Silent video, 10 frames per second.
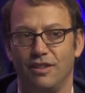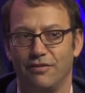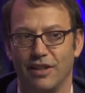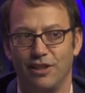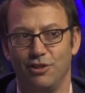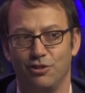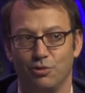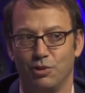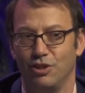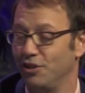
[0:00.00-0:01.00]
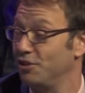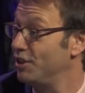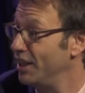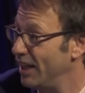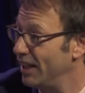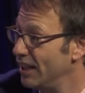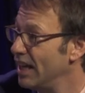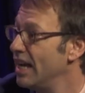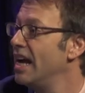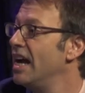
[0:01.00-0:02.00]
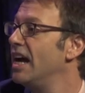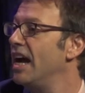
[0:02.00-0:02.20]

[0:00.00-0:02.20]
if I can use the word, dossier. Yeah.